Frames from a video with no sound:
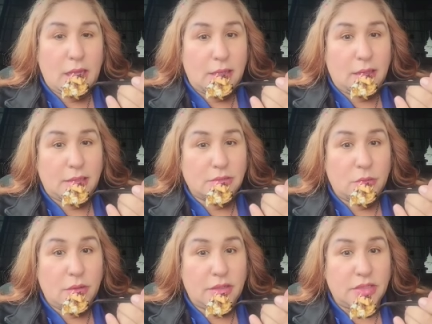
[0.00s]
I, I
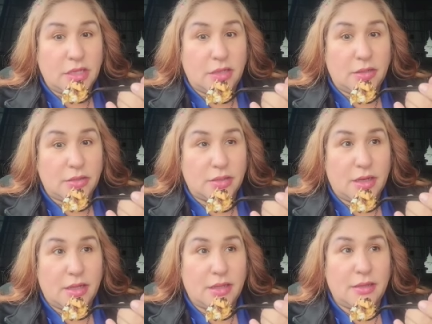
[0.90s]
totally change.
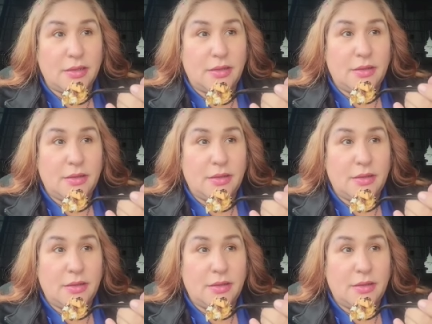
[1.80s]
Like,